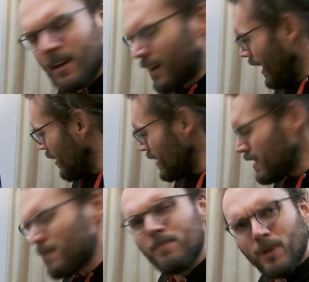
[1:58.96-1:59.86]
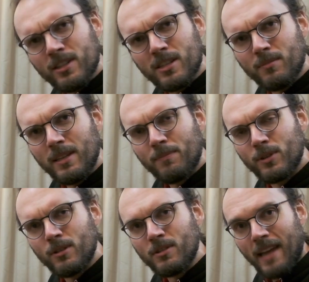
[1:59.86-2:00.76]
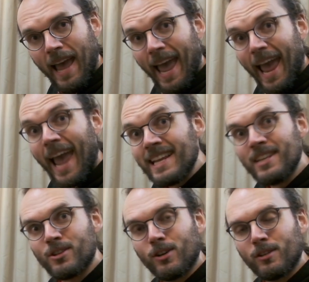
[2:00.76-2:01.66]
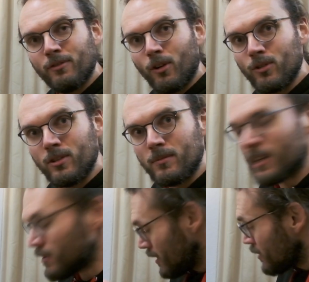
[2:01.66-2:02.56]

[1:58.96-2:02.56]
how can they possibly produce any sort of volume? They're